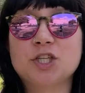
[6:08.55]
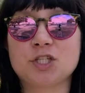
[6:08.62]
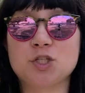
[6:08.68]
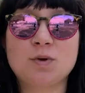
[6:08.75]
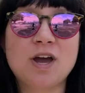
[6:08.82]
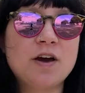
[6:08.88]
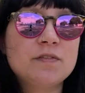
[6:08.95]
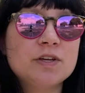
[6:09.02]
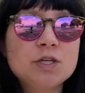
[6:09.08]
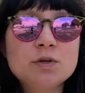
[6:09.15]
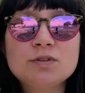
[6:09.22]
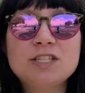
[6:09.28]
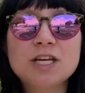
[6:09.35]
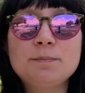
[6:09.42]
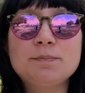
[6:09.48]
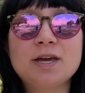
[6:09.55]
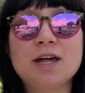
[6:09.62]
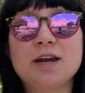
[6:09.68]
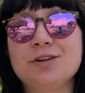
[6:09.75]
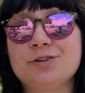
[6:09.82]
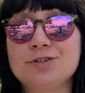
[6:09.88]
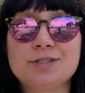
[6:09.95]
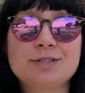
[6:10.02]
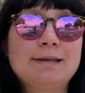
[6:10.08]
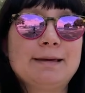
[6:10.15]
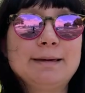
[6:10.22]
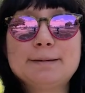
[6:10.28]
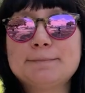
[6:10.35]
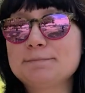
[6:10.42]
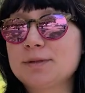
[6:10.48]
that you haven't used up yet and you're just
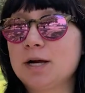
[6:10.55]
like,